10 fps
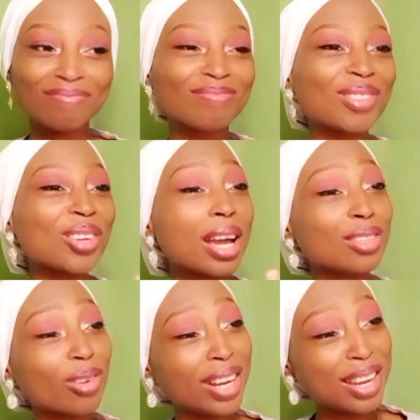you guys
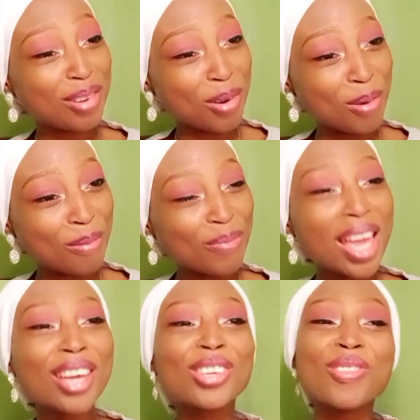already know,
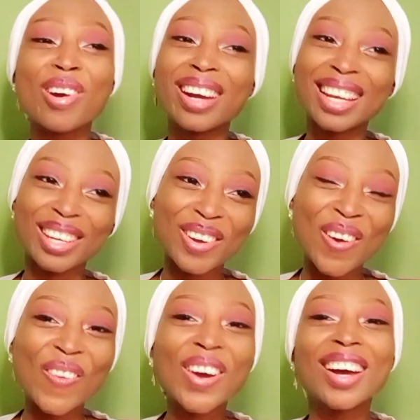you already know,